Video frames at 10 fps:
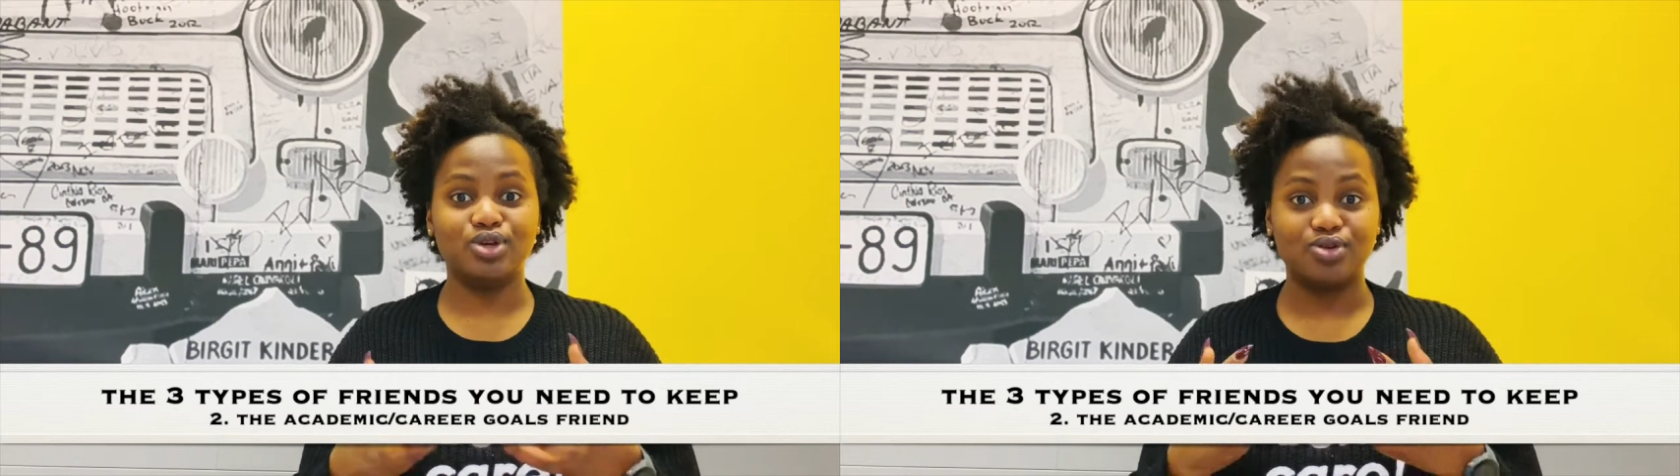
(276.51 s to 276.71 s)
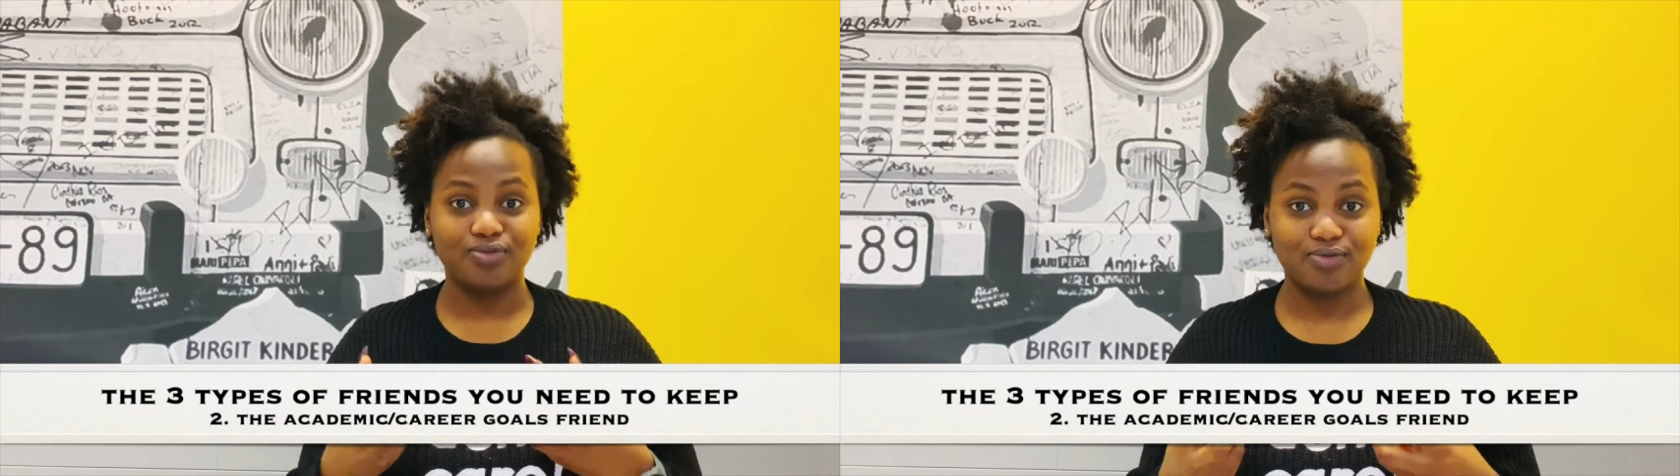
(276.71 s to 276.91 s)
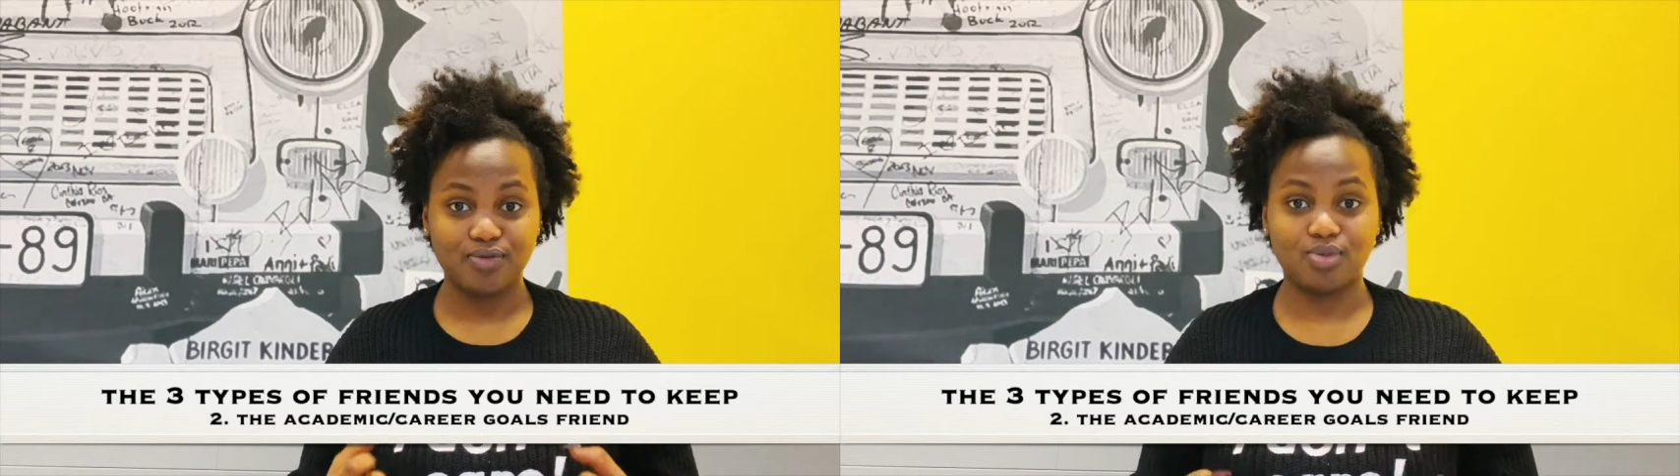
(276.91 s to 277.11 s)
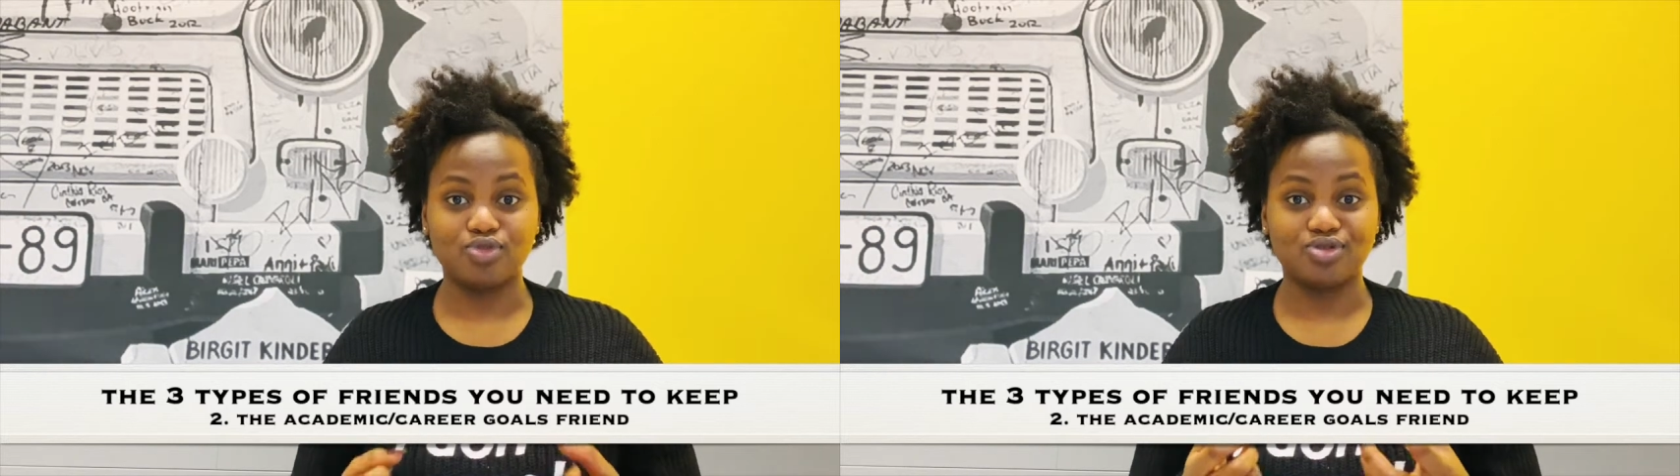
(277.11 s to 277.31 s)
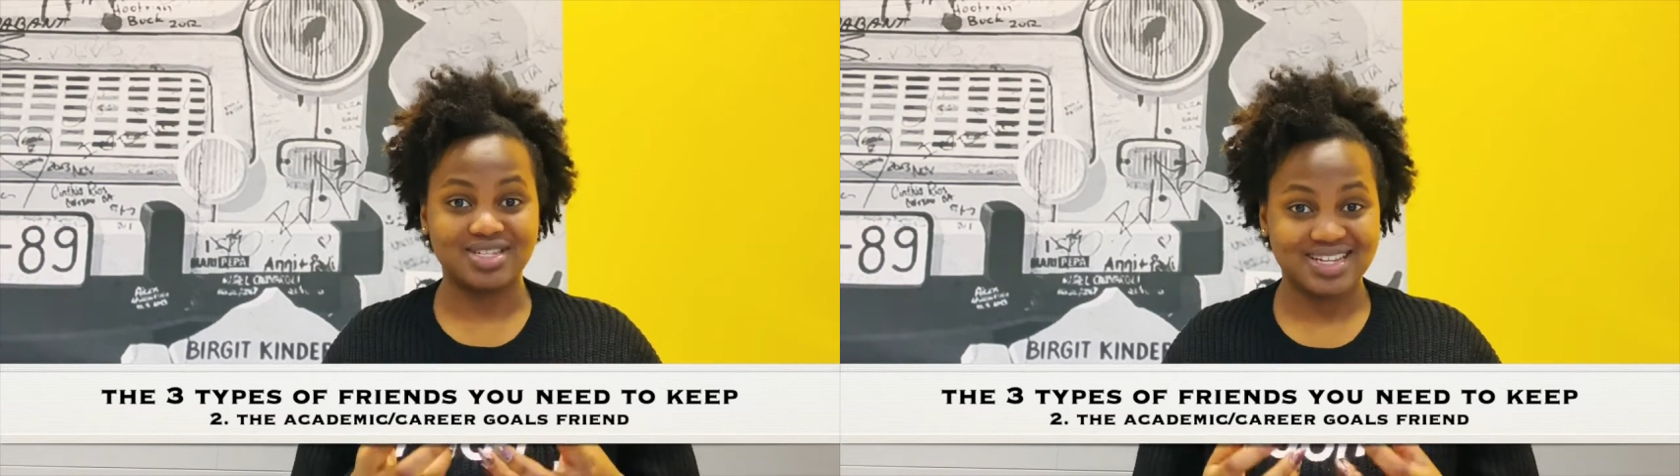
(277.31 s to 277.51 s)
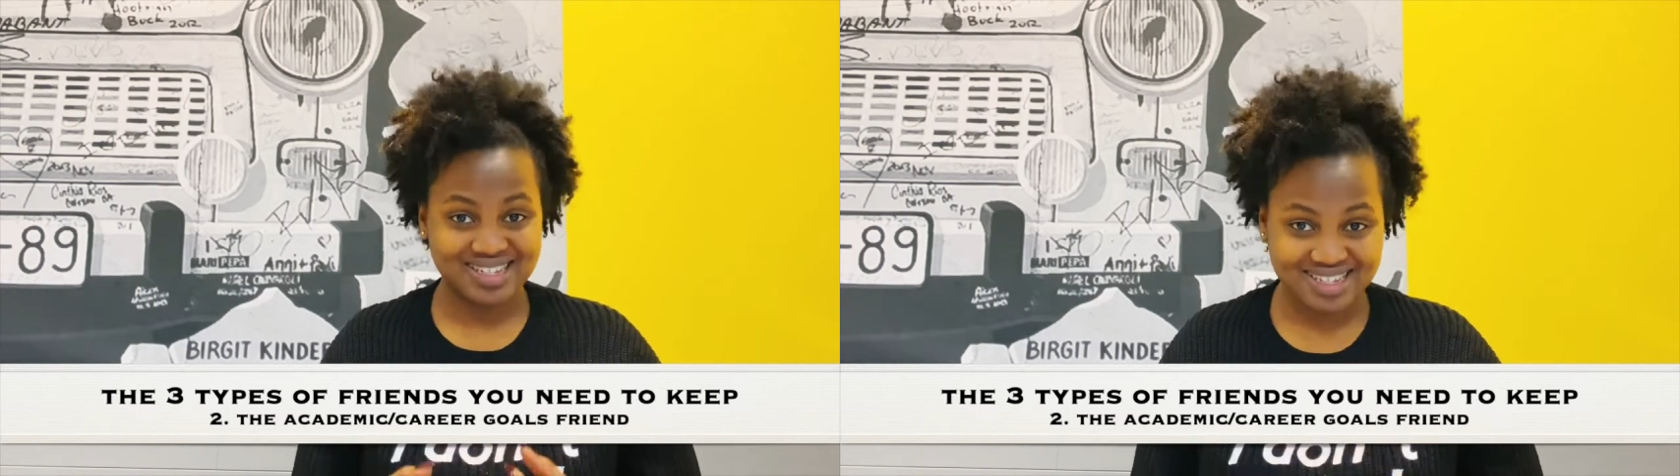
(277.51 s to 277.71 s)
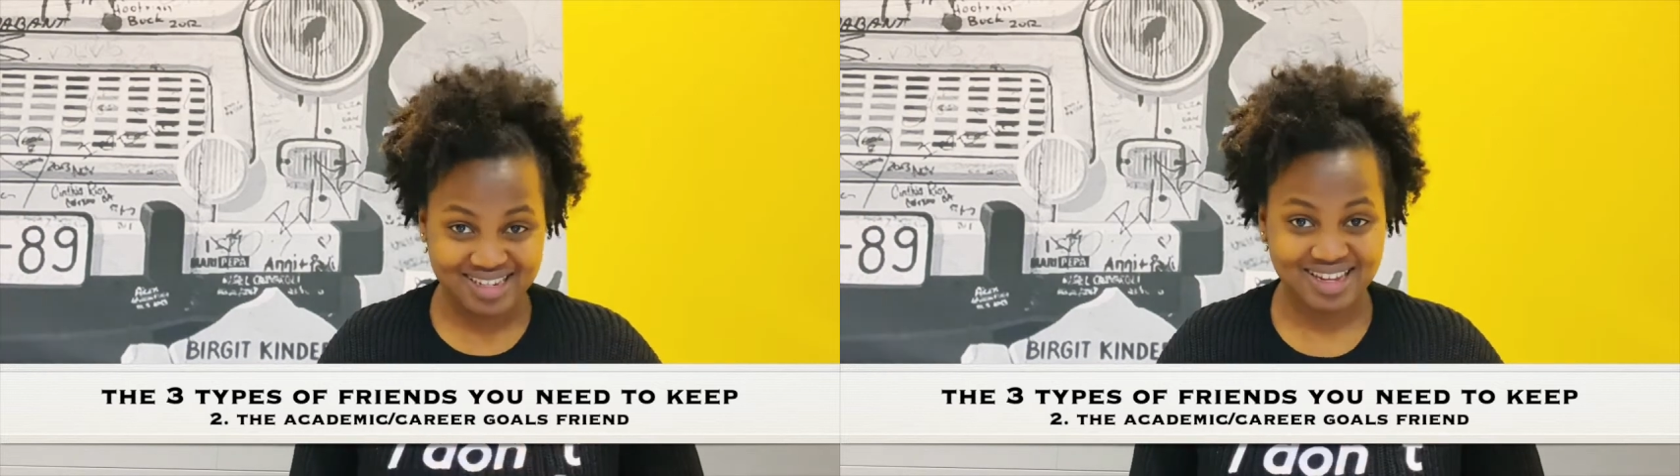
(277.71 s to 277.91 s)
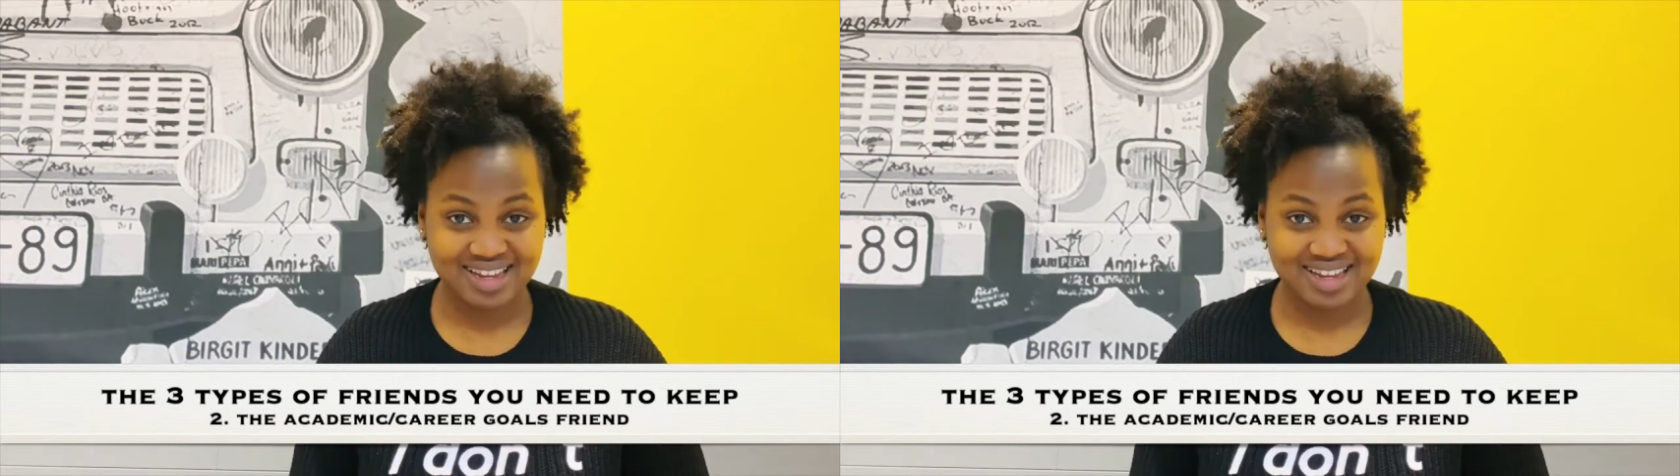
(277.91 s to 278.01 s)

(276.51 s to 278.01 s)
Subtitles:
you from your destiny.